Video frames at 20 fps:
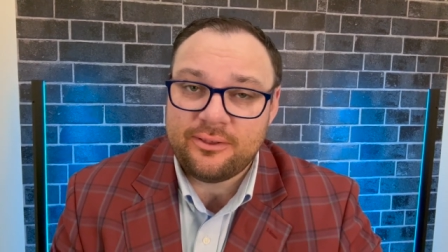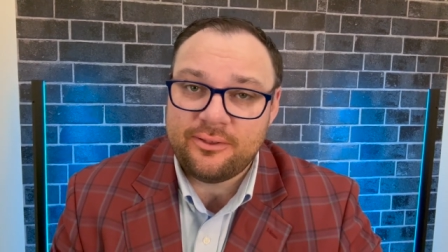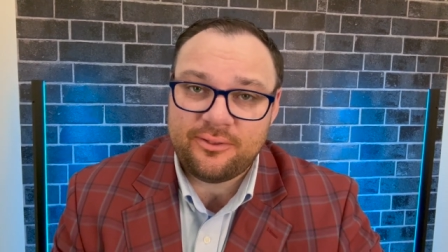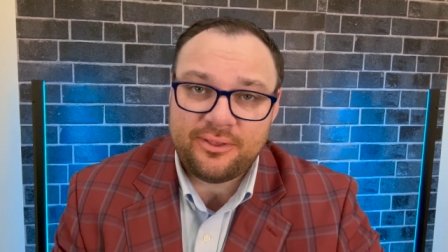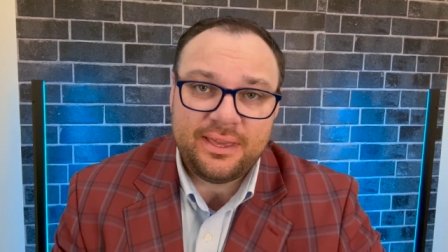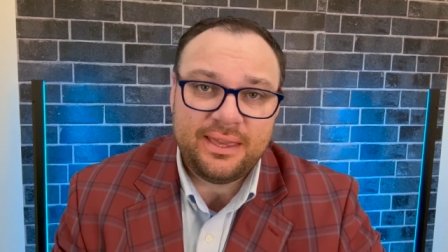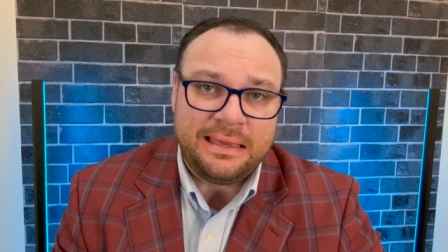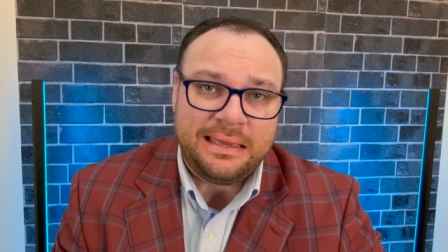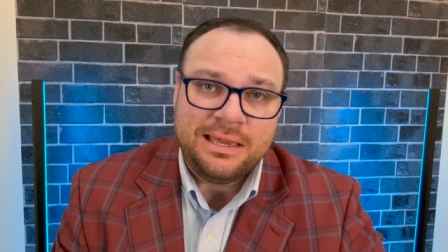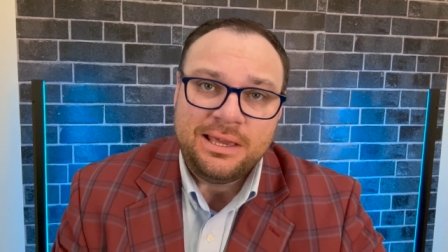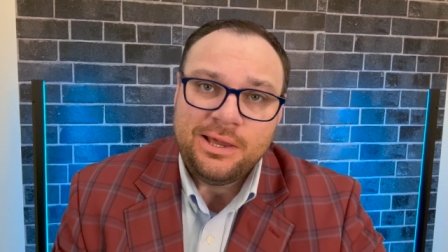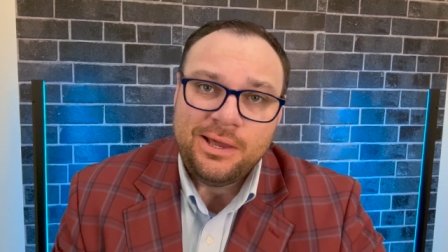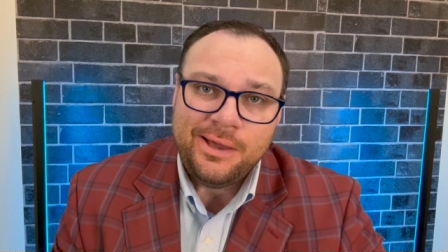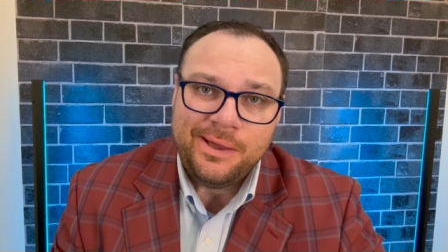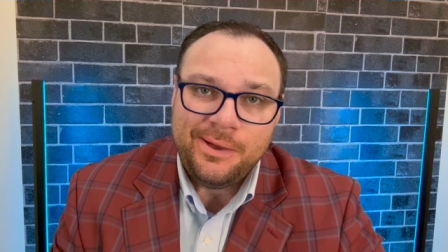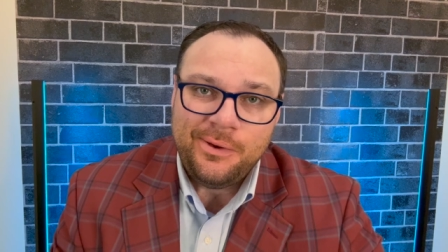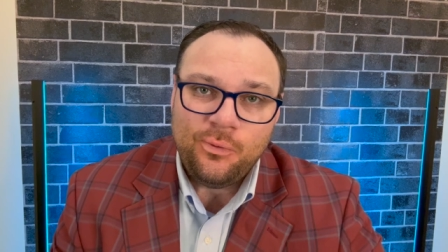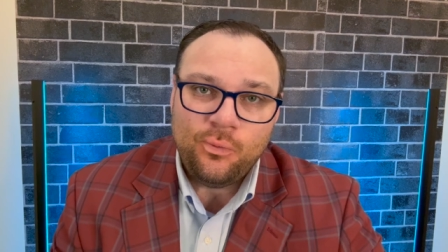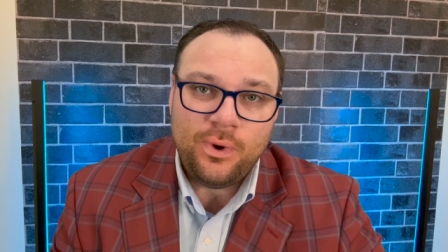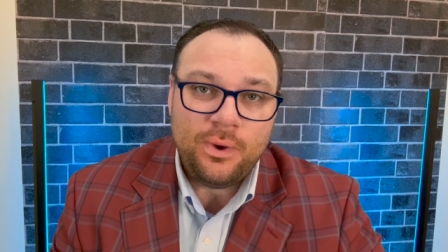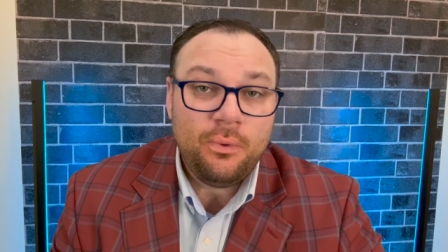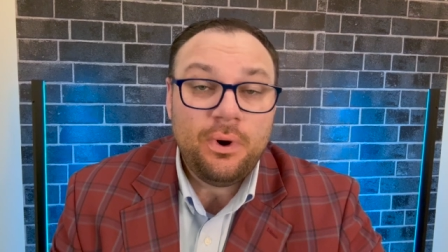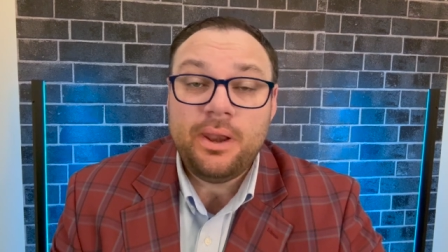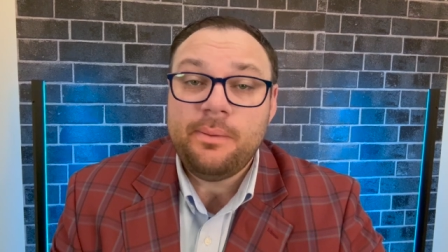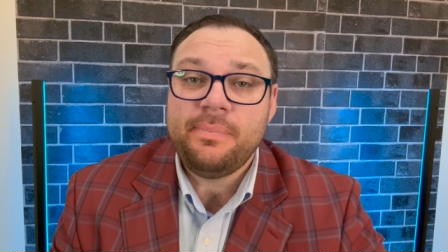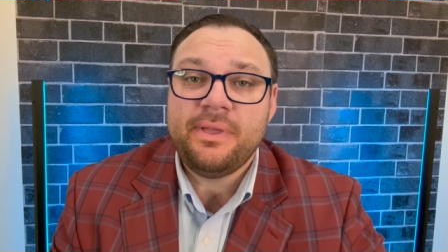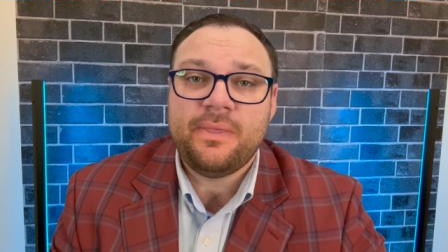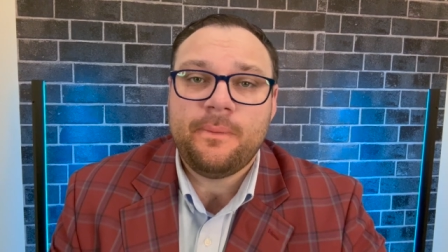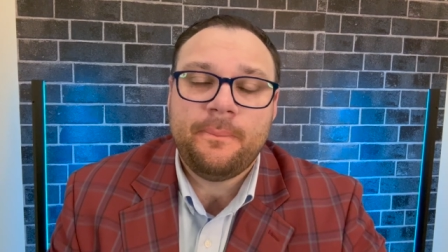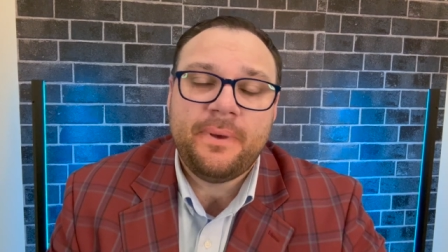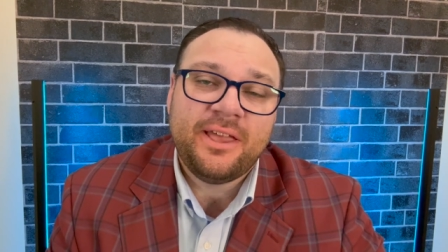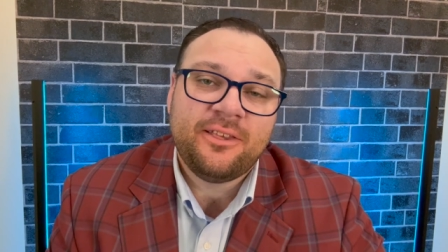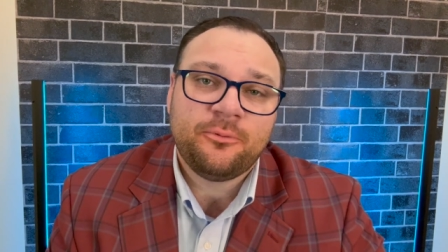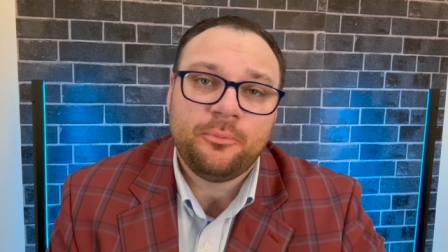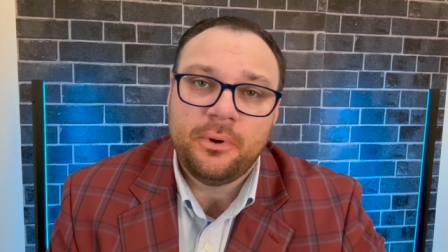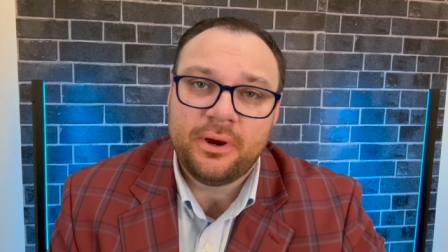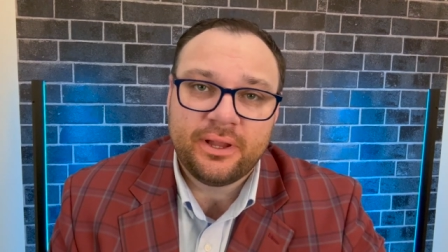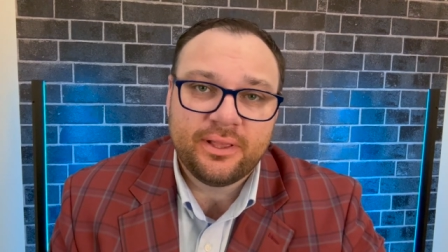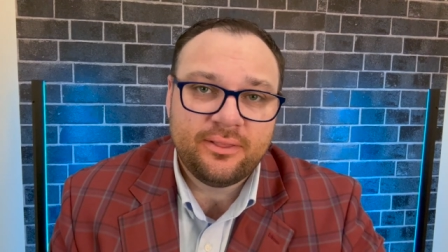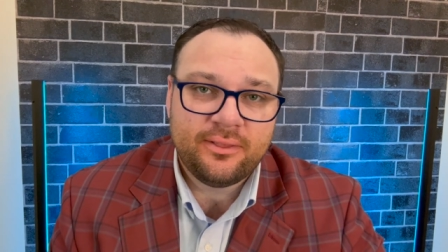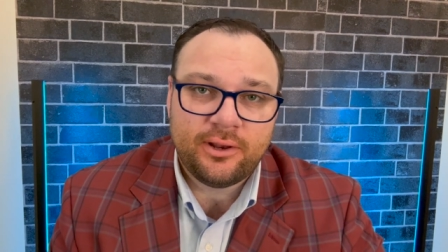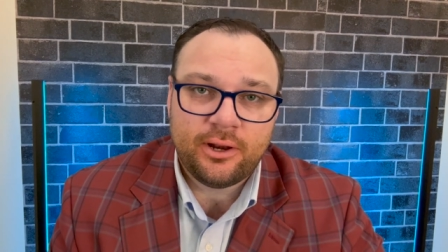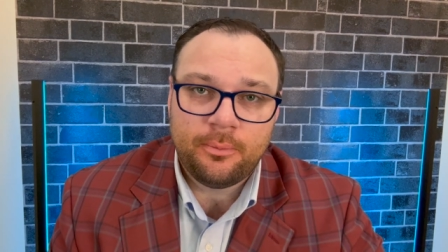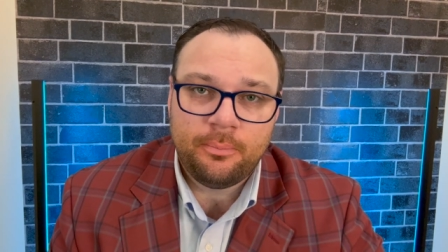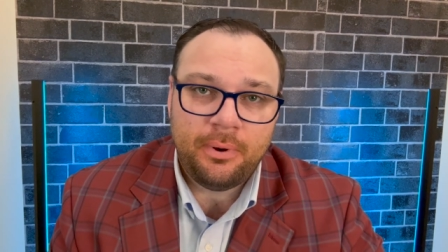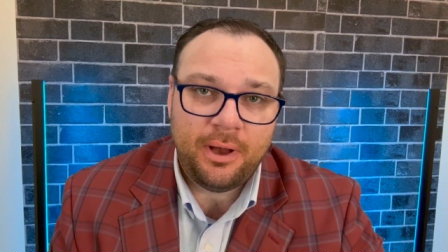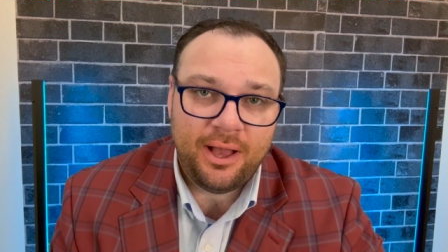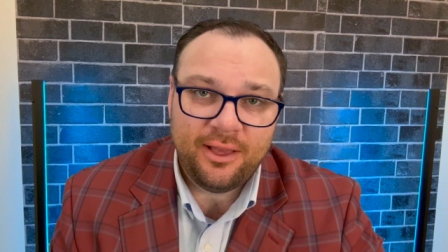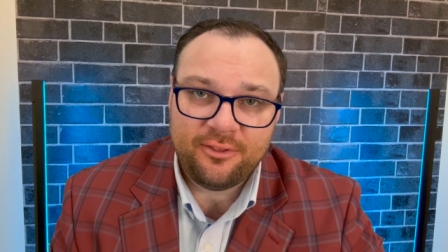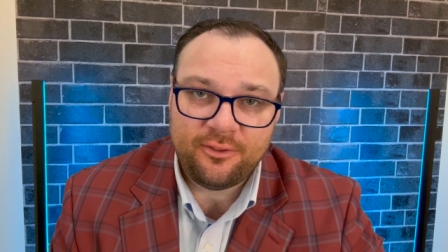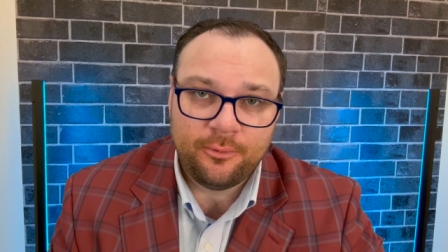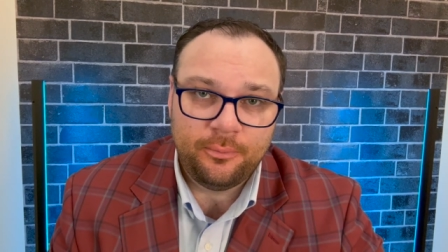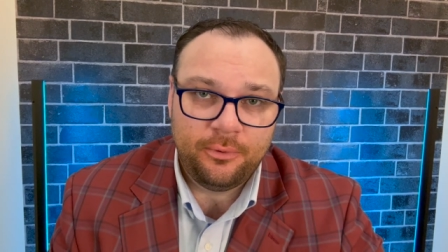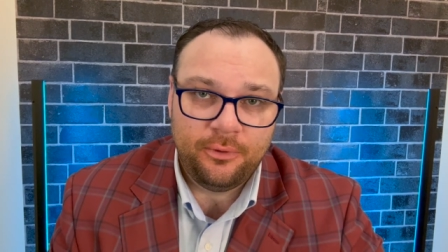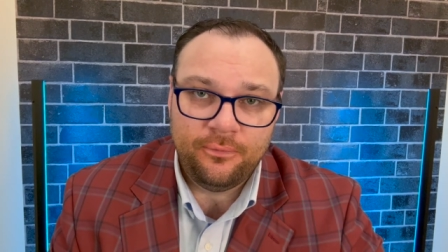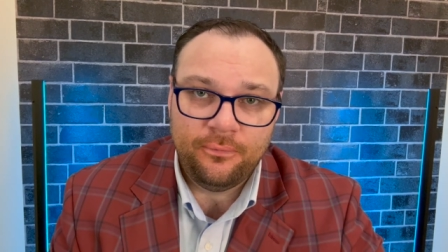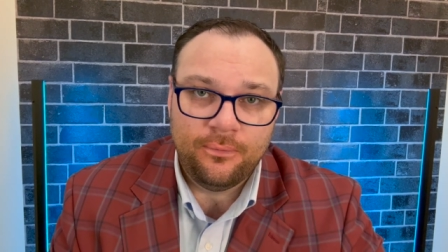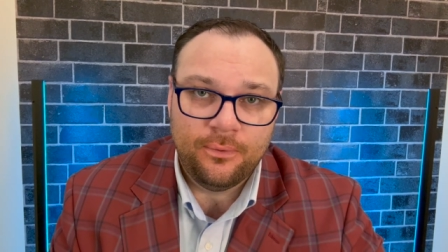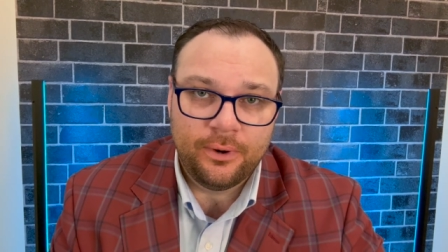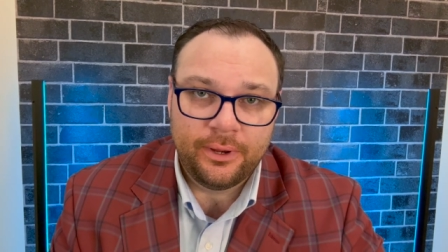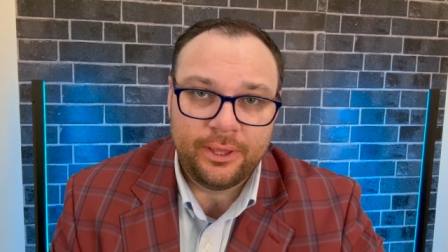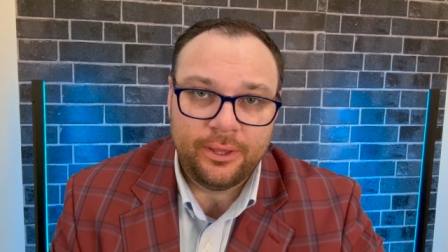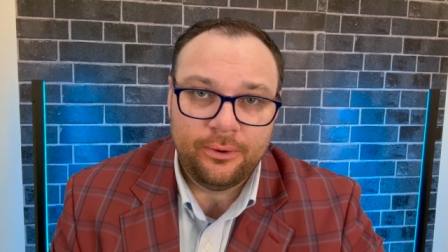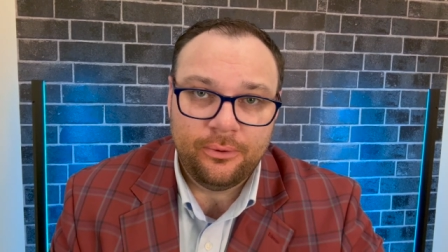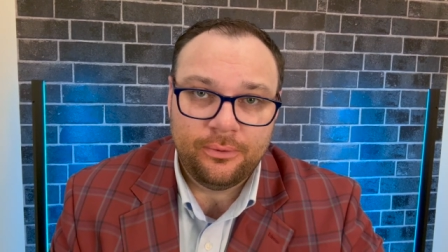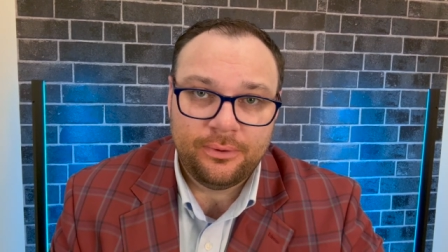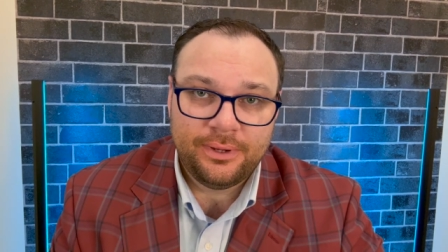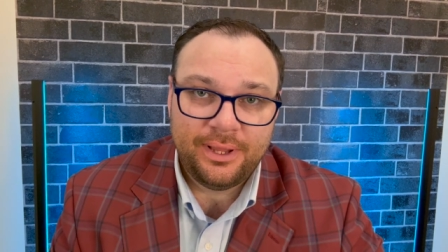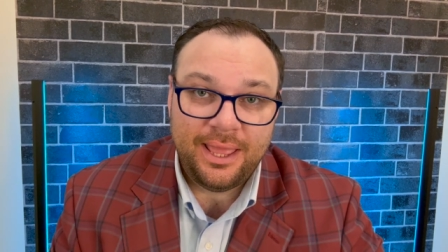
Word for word: You see, we want to be the best market center possible for you